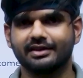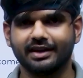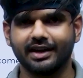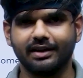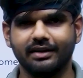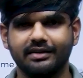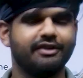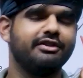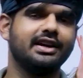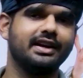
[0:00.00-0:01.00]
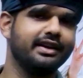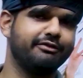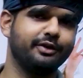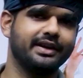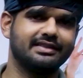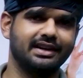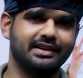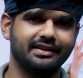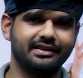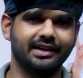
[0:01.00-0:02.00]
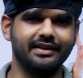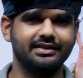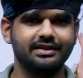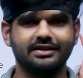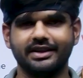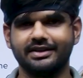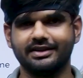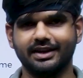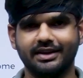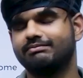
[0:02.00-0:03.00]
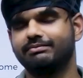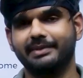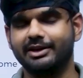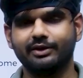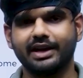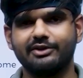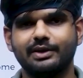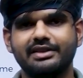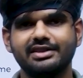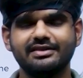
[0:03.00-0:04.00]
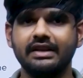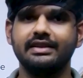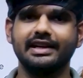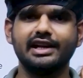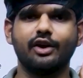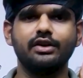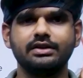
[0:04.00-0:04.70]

And definitely if you get selected at NISER, then many congratulations later on.